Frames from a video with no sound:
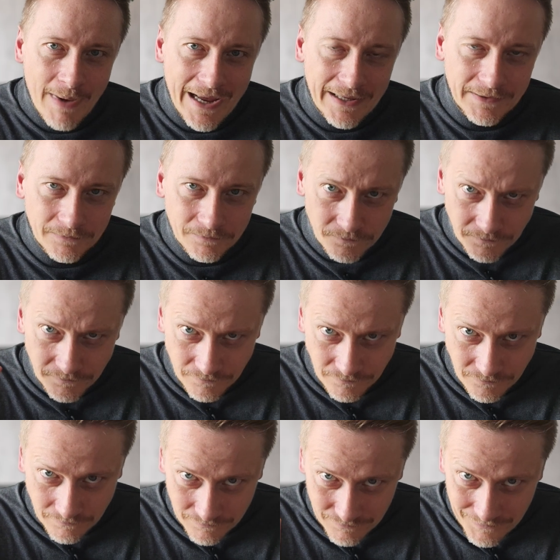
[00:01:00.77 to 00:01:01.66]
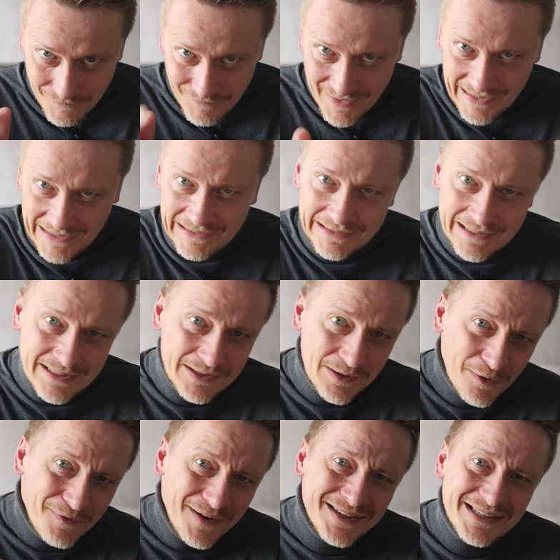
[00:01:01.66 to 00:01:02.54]
But the
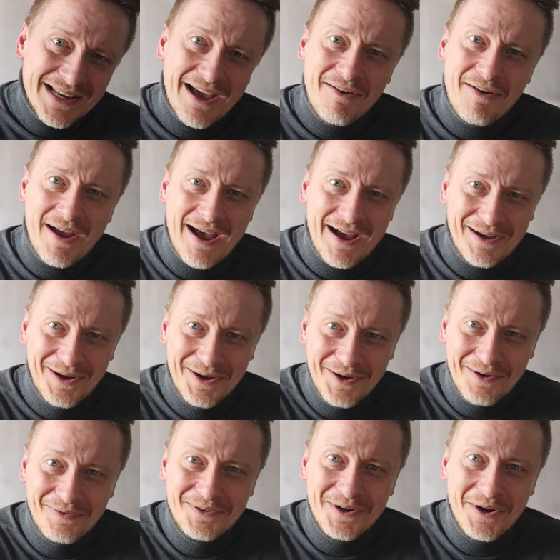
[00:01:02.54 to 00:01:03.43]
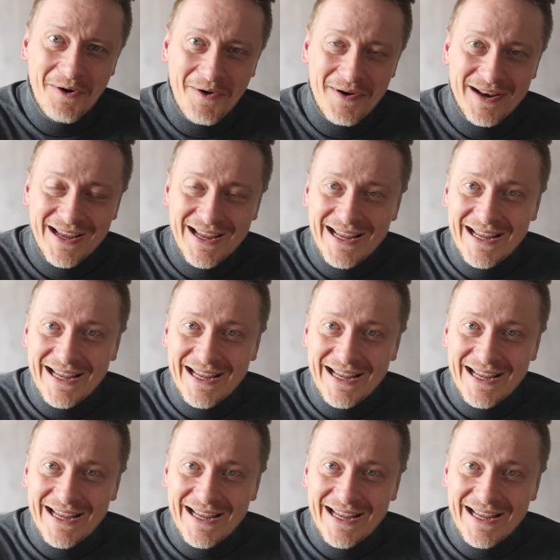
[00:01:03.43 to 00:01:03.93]
surface area of the horn